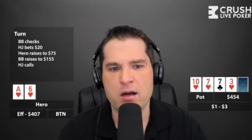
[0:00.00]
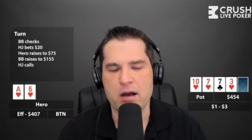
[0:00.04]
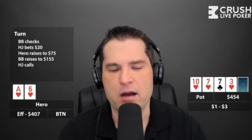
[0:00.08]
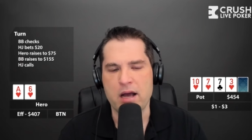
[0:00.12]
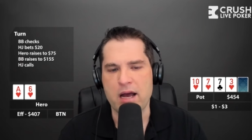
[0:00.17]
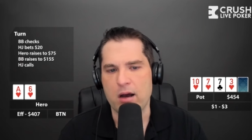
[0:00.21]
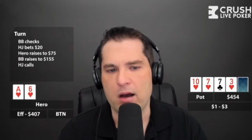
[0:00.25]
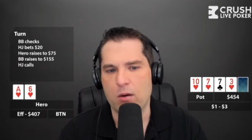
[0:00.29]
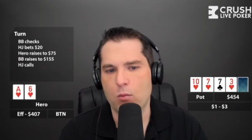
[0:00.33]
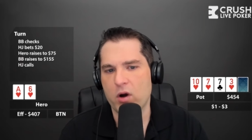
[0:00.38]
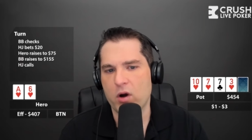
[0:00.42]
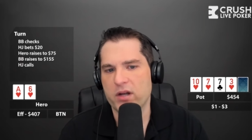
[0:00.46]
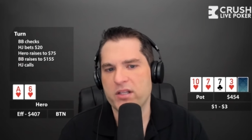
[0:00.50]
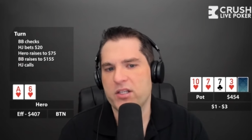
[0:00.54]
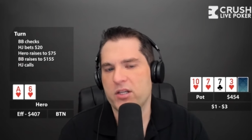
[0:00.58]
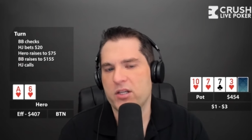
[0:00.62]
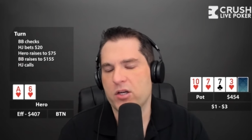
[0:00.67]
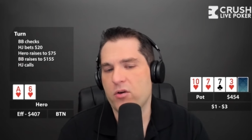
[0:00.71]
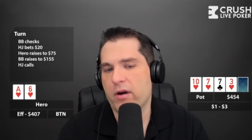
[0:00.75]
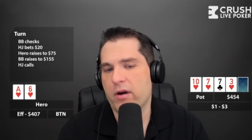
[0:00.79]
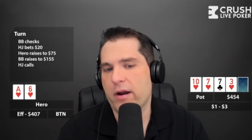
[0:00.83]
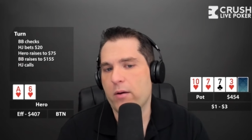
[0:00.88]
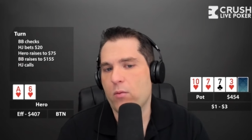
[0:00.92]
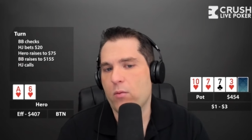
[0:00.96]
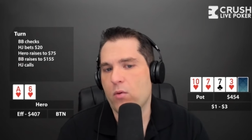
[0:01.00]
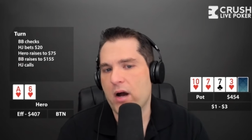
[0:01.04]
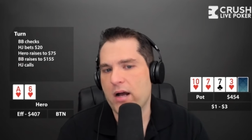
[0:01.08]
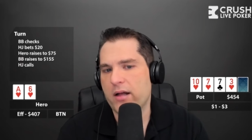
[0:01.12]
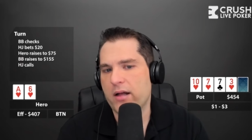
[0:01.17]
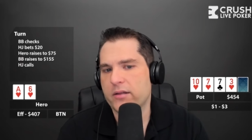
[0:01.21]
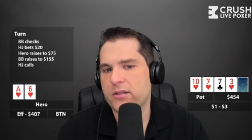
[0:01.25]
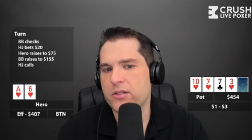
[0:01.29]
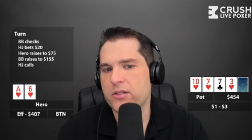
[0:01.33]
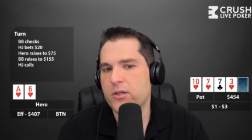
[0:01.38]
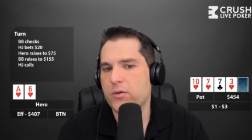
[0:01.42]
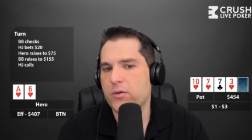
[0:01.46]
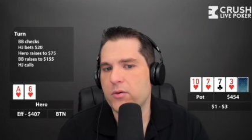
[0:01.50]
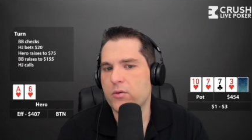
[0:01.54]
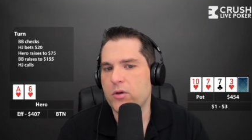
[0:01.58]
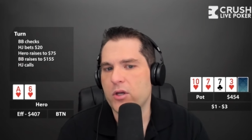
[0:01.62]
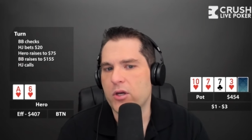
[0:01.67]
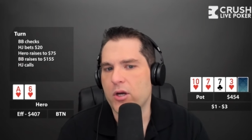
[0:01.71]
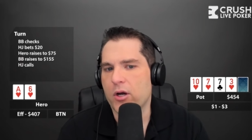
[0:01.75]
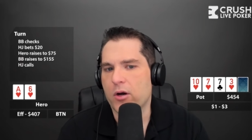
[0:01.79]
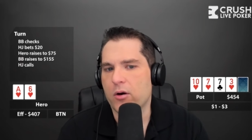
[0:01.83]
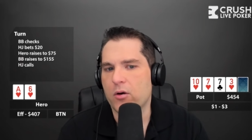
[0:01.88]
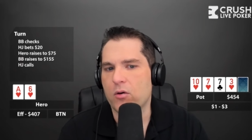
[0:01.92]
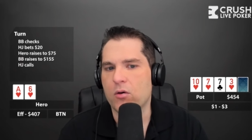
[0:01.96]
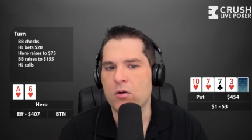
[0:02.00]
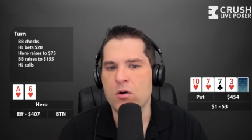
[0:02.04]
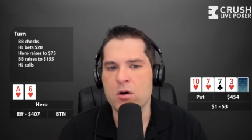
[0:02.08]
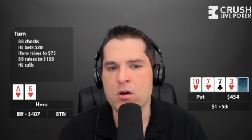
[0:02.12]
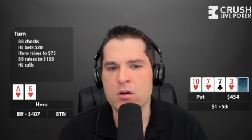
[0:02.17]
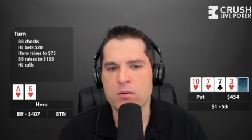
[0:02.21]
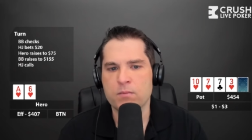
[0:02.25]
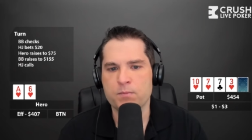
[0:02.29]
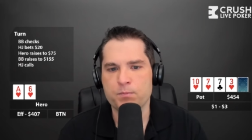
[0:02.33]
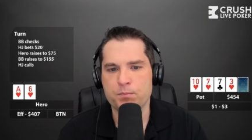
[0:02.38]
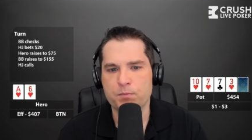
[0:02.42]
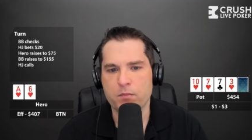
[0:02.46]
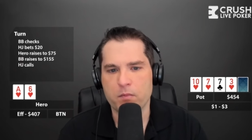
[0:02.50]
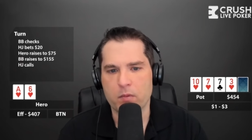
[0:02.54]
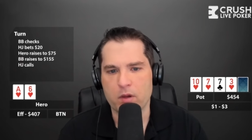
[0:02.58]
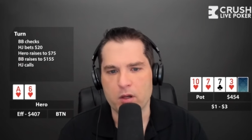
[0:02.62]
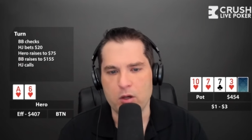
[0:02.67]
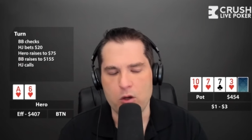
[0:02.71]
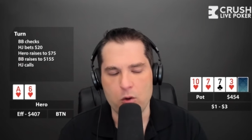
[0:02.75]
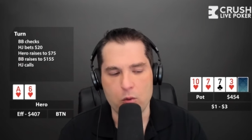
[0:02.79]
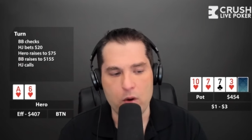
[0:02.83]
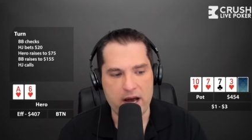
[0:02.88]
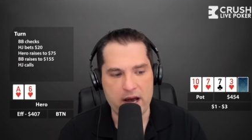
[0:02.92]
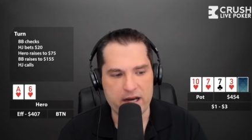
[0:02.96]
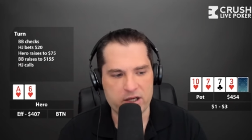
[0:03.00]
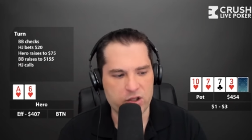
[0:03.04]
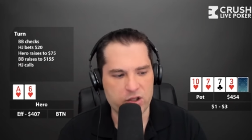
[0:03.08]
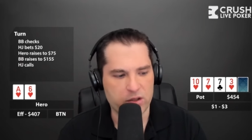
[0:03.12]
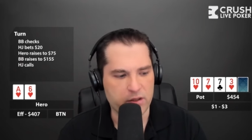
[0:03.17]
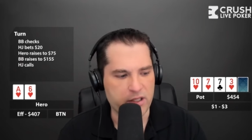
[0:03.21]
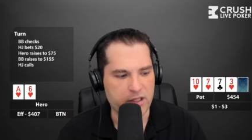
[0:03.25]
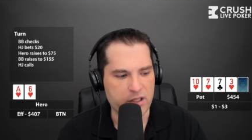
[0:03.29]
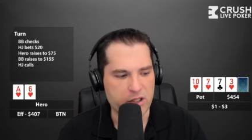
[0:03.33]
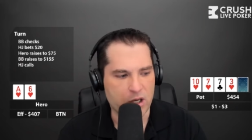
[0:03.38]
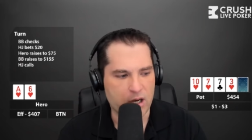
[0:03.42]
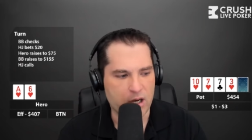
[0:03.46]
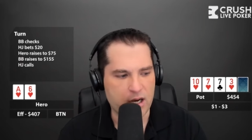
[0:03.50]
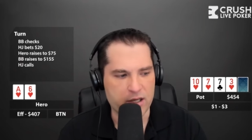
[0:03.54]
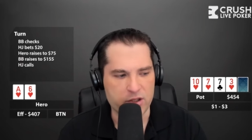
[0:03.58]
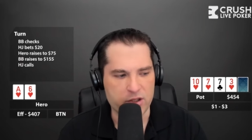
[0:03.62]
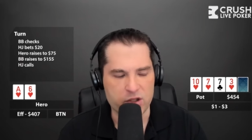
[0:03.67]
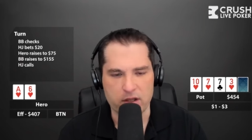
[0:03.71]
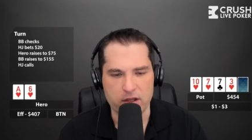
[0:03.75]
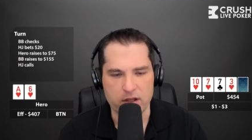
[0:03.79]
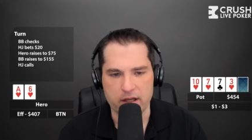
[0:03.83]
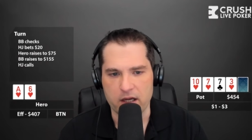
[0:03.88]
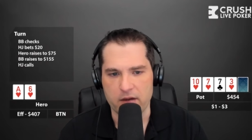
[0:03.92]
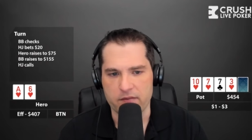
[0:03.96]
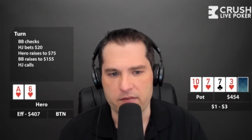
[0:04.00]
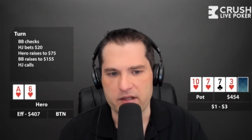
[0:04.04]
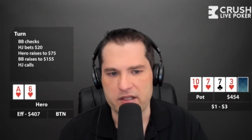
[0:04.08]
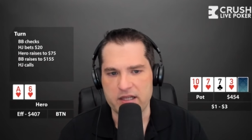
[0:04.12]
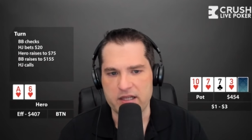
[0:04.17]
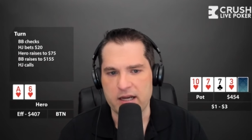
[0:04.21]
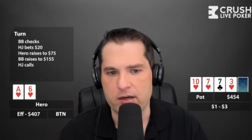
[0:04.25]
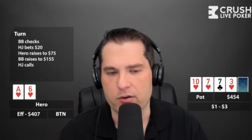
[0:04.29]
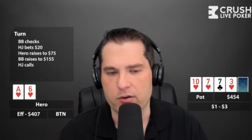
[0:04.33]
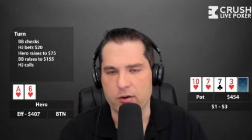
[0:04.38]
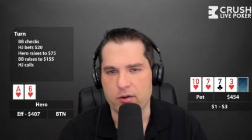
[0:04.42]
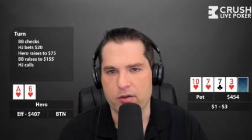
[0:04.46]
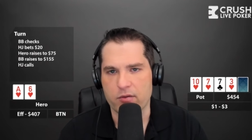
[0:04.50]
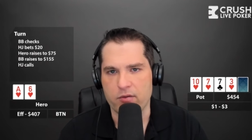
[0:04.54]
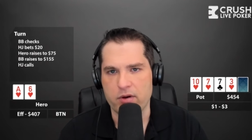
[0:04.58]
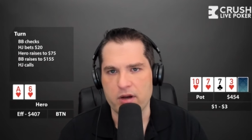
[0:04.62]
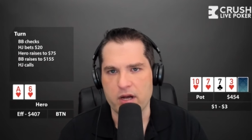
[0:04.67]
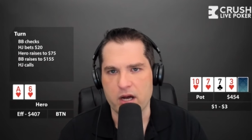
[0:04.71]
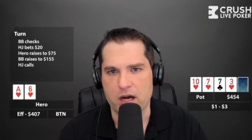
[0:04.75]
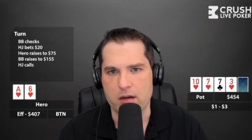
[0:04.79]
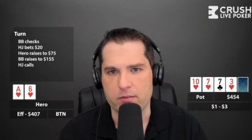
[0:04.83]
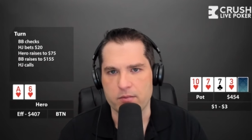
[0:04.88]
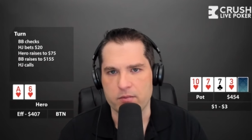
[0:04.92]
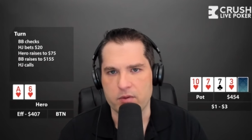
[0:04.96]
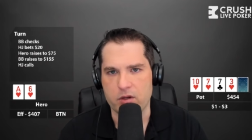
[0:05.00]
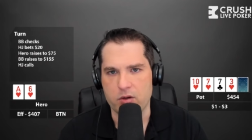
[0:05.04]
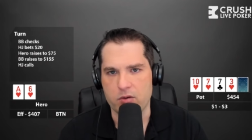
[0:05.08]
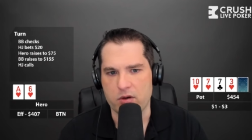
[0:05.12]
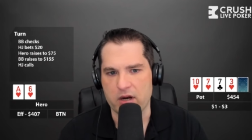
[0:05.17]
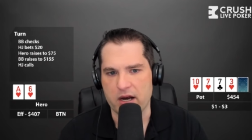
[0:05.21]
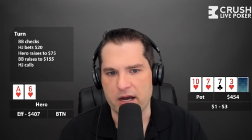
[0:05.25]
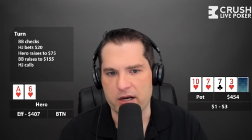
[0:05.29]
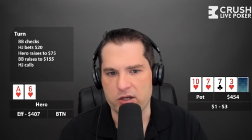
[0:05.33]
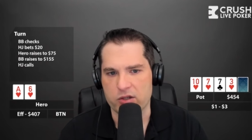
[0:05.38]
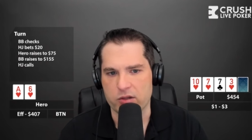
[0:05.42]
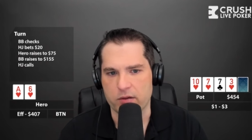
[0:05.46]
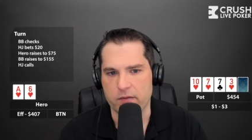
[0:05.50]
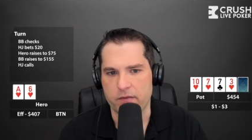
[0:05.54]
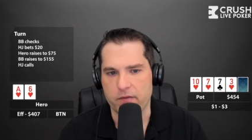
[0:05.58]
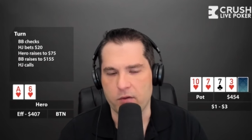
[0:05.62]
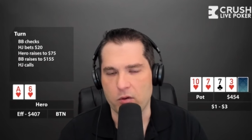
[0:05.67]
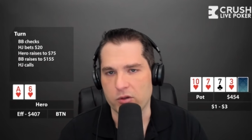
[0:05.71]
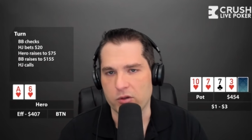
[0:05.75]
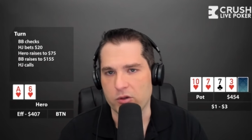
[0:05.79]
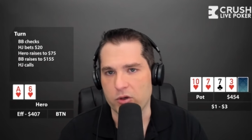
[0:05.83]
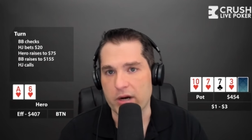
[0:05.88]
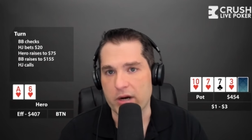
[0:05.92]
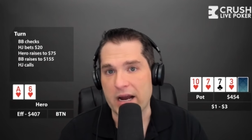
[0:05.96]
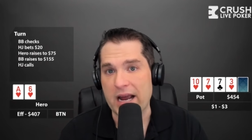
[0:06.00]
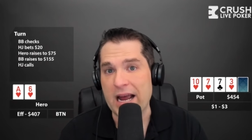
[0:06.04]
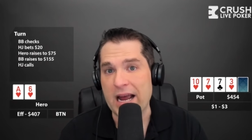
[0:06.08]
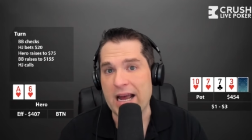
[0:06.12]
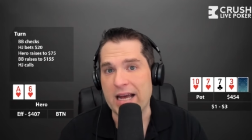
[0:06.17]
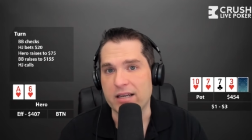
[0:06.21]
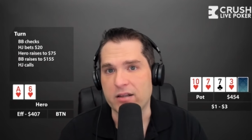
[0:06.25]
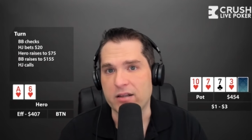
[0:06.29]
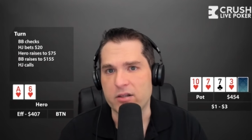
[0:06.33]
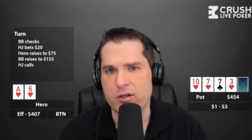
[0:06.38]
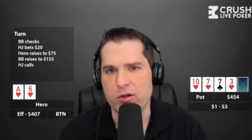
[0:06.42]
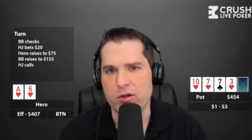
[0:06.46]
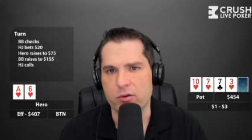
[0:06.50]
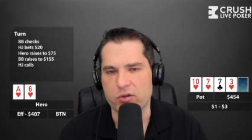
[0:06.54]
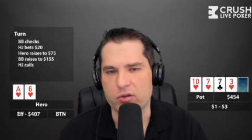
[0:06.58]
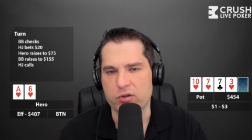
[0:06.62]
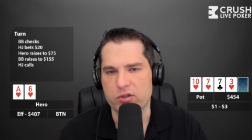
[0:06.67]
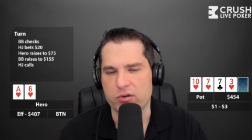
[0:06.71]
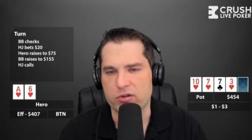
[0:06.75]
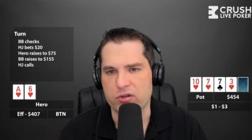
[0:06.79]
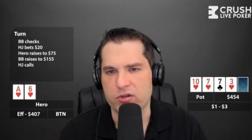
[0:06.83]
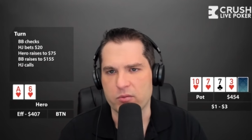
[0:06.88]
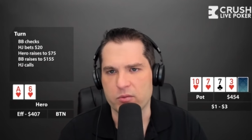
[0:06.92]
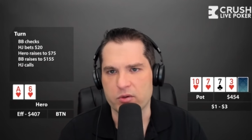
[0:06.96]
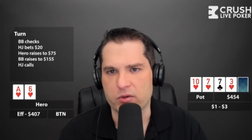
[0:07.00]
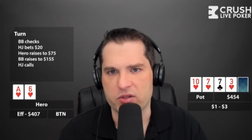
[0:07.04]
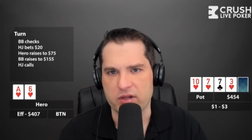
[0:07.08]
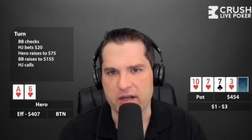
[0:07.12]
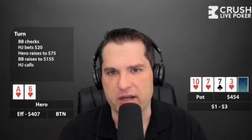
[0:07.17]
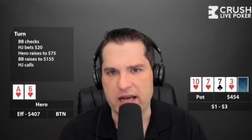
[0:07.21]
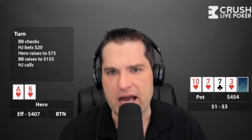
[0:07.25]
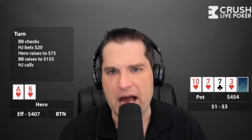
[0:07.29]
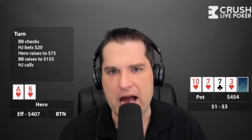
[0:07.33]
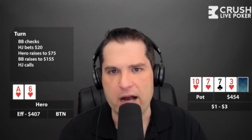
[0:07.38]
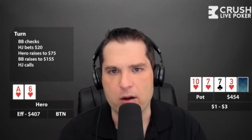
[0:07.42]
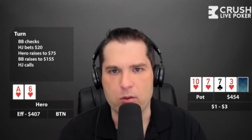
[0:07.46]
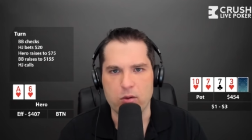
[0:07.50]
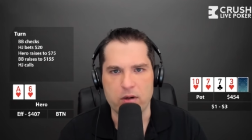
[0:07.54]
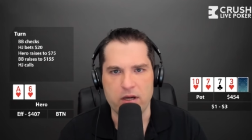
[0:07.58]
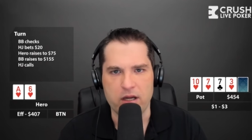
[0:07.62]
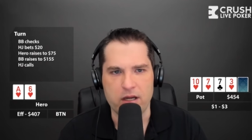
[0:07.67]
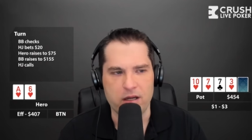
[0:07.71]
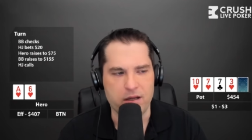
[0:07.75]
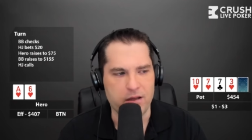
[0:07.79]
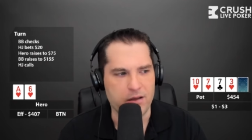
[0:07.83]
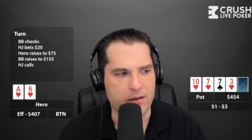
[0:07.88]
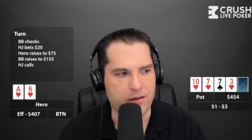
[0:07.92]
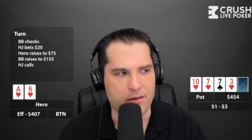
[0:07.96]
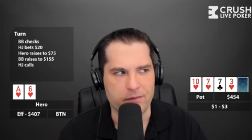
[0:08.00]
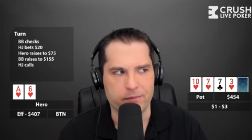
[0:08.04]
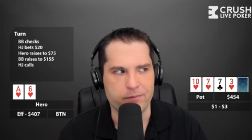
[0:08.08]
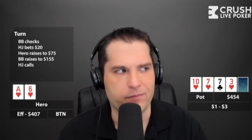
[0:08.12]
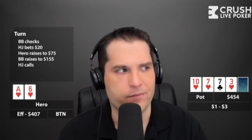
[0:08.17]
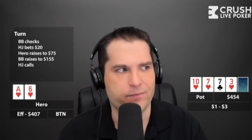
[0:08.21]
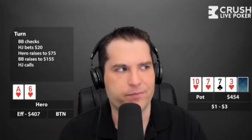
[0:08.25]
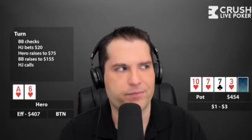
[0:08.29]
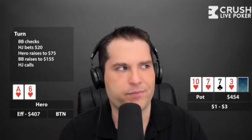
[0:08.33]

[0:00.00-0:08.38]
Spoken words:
Once in a great while too, you actually dodge, like if a 10 or a 3 comes, you can actually fold your hand too. So it's almost like equity,